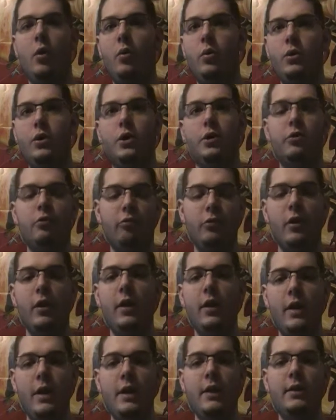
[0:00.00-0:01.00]
which is a
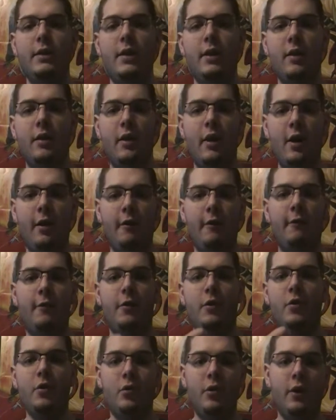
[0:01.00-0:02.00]
really easy thing
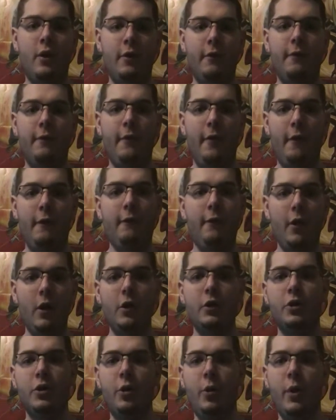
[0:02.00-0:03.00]
for you to
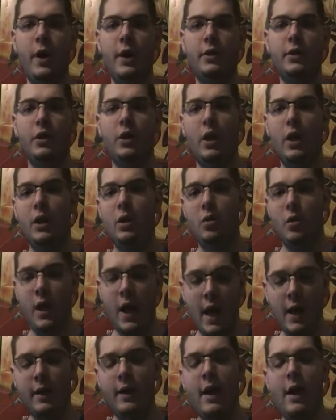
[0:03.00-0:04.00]
fluctuate so that you
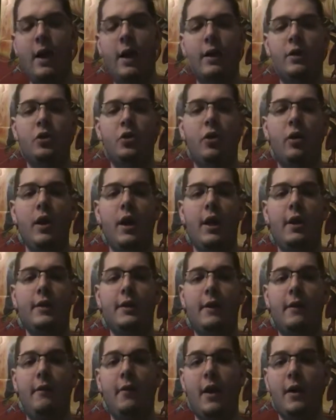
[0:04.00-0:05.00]
can actually get
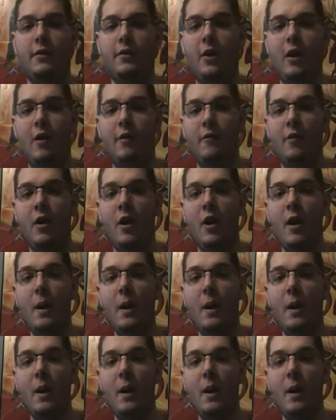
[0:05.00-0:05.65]
his effect off.